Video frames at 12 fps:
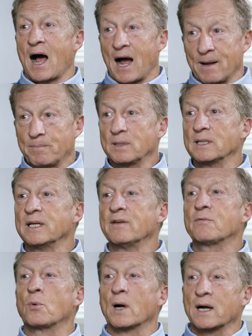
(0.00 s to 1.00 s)
I
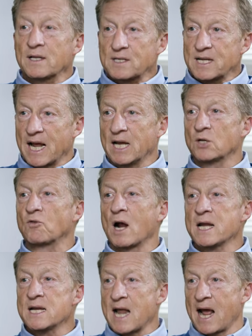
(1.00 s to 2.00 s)
believe we're at a stage
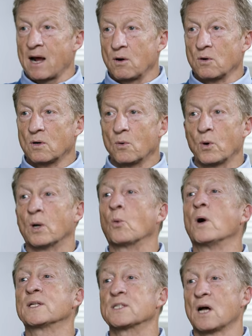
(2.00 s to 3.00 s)
right now where
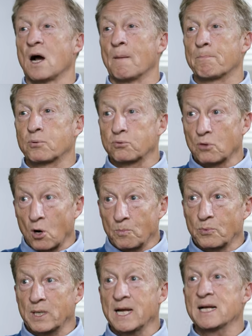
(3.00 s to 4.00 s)
what's
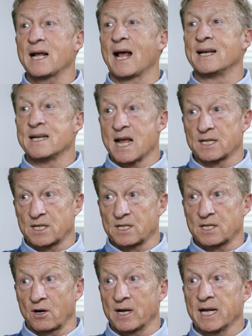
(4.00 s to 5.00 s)
appropriate and
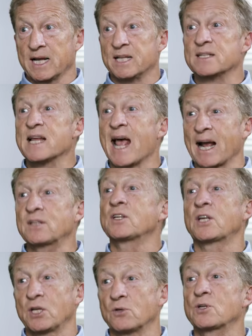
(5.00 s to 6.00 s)
necessary is
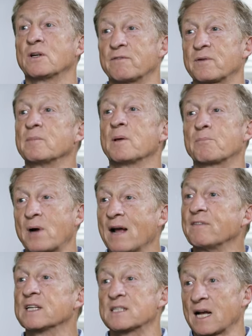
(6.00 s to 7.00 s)
execution from the
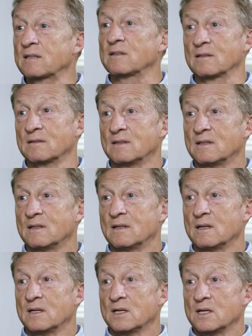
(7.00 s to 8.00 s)
private sector.
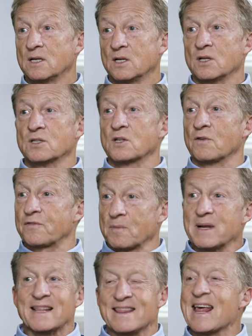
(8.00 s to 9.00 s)
So for
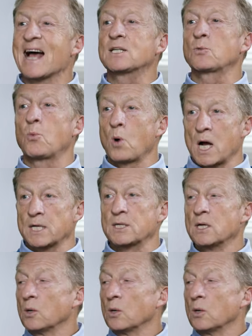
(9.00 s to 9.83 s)
me, that's what